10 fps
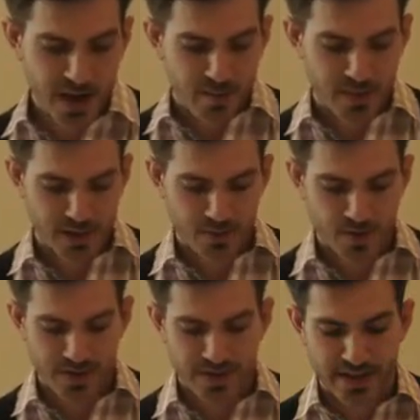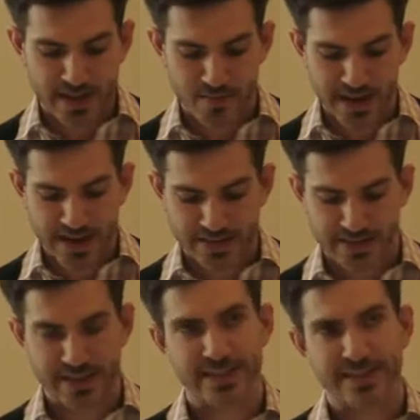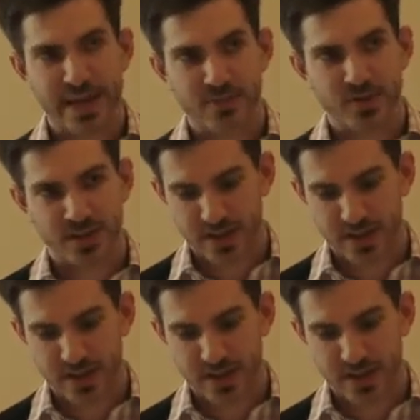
much more than they impact the conception